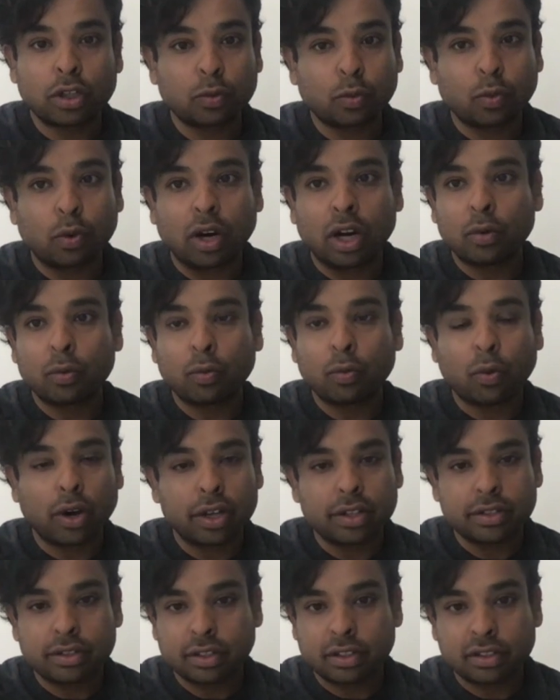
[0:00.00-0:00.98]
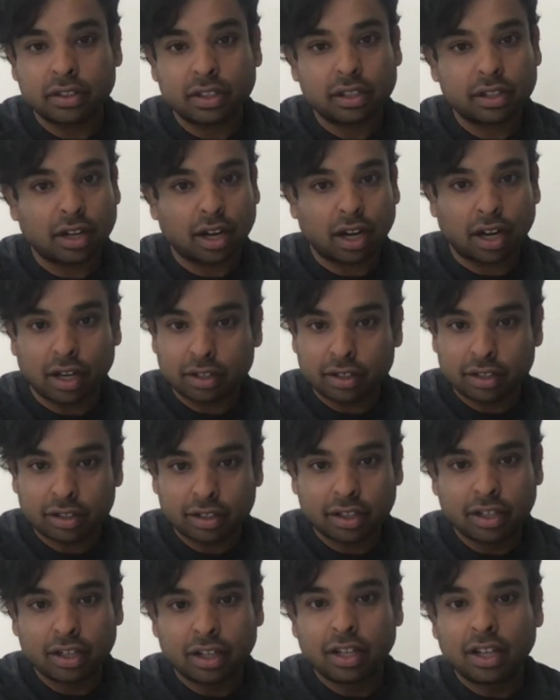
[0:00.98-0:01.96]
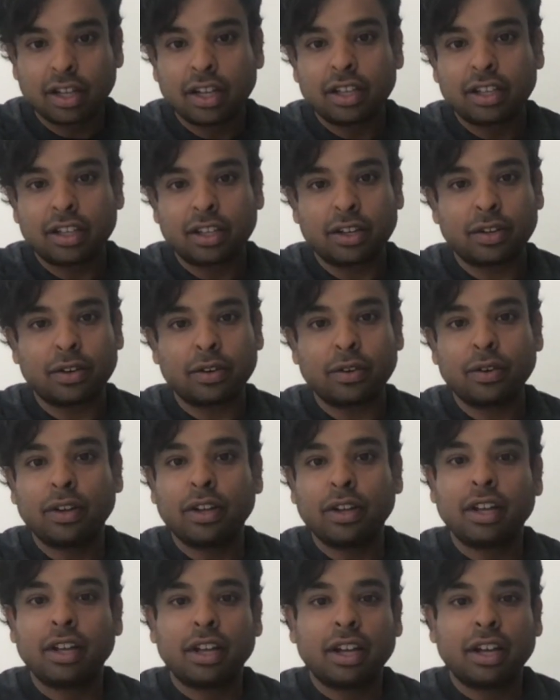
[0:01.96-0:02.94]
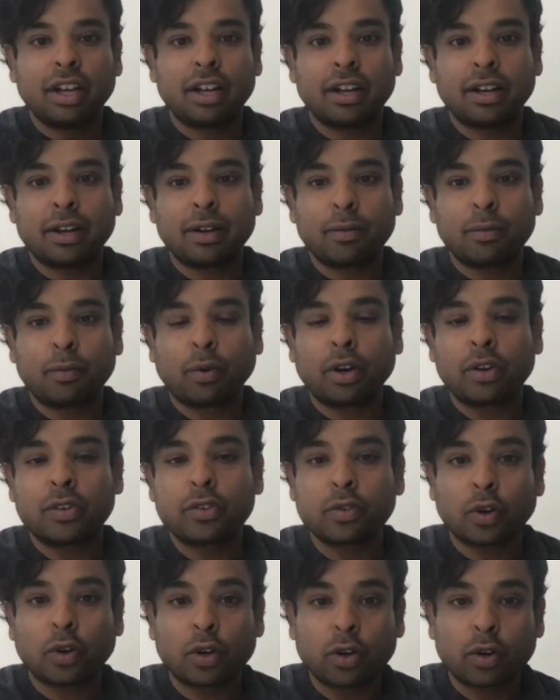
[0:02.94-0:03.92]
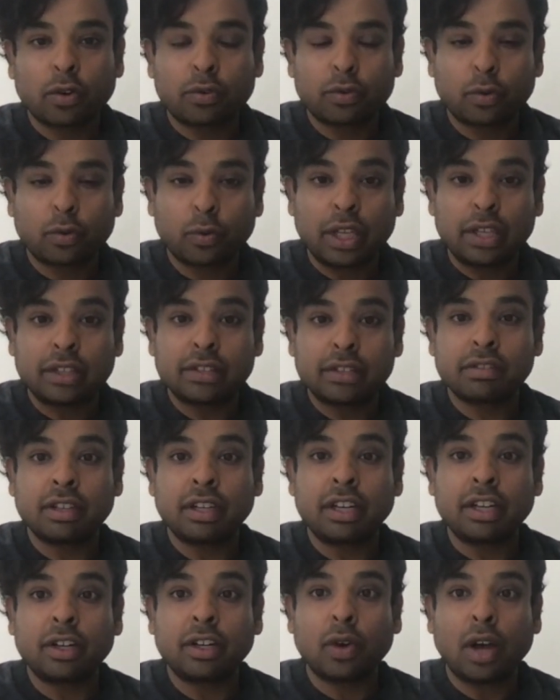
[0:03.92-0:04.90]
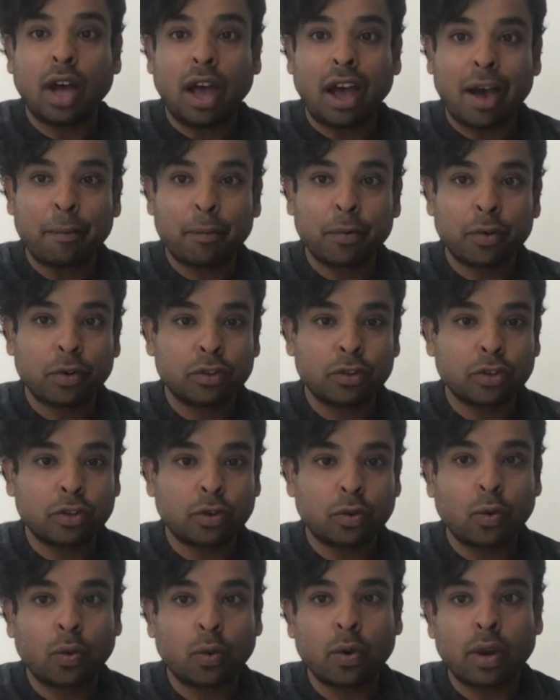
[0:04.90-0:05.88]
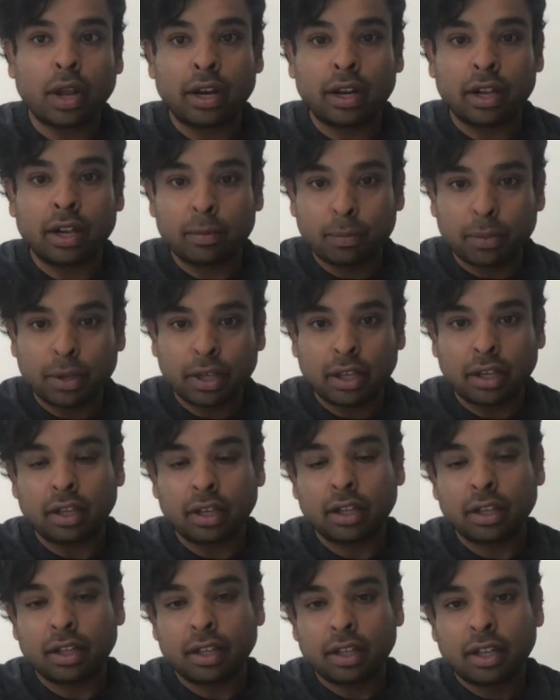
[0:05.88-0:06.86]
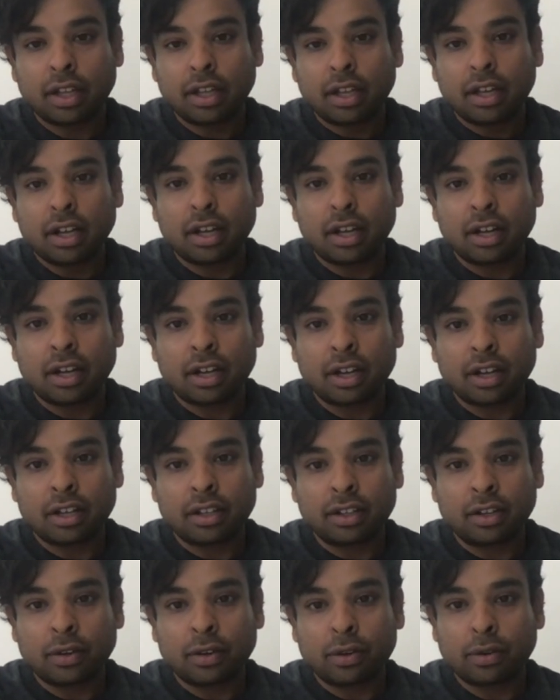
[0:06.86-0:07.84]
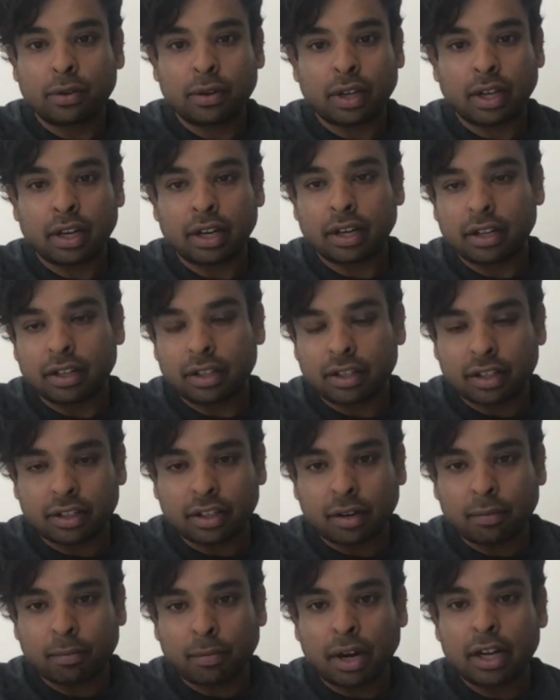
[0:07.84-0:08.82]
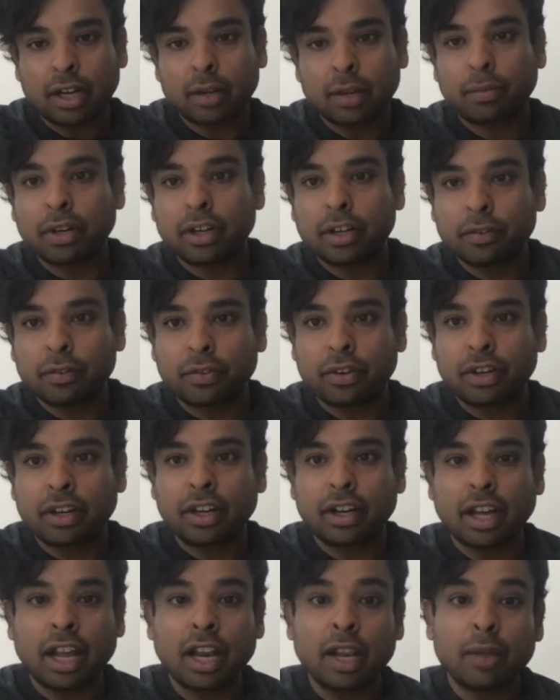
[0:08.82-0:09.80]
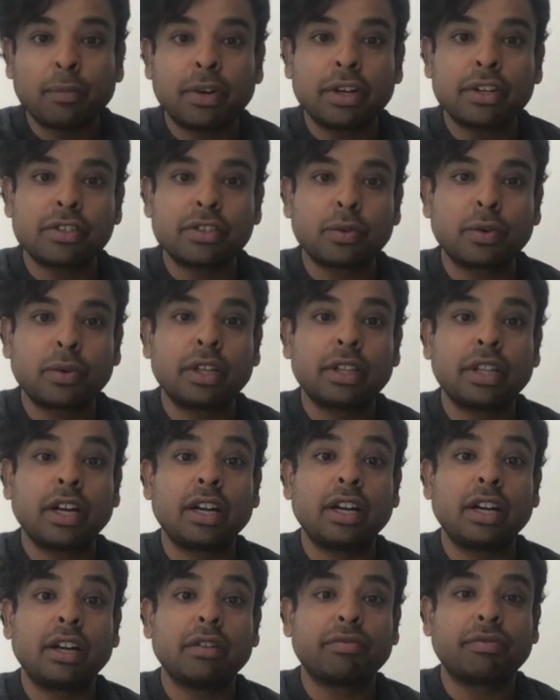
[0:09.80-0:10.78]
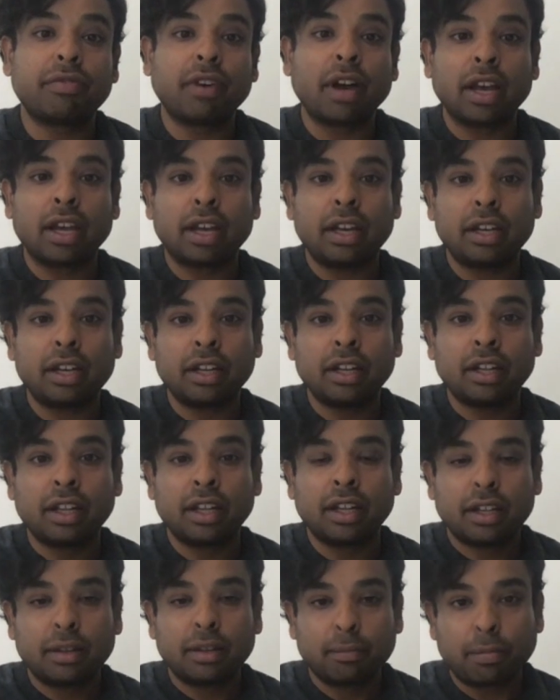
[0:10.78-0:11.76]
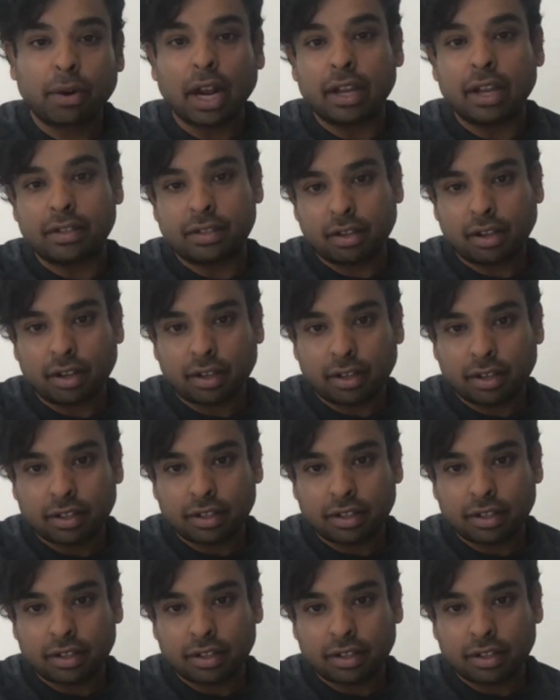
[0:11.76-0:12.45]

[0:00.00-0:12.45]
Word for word: one voice in their car? You know, uh, what sort of tweaks need to happen on the core N L P? Uh, you know, and there are multiple different elements to it that define pricing.